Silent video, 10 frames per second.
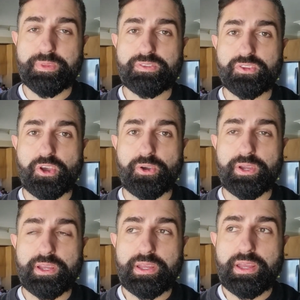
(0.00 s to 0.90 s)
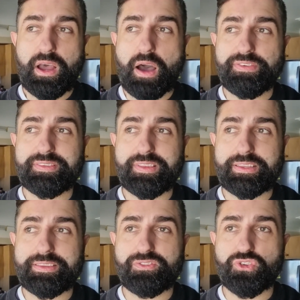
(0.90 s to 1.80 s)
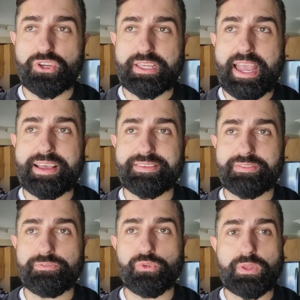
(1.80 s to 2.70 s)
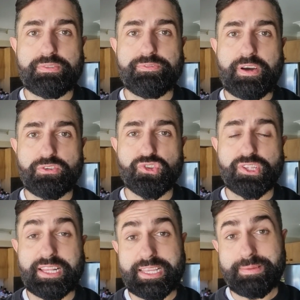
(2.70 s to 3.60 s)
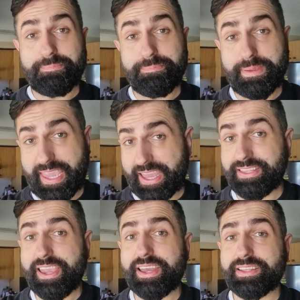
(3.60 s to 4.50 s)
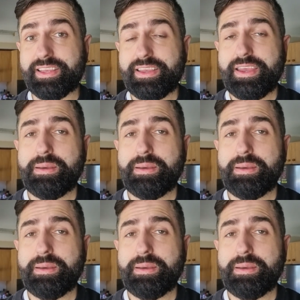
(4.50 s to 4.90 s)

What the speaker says: So obviously this journey hasn't fully functionally began yet,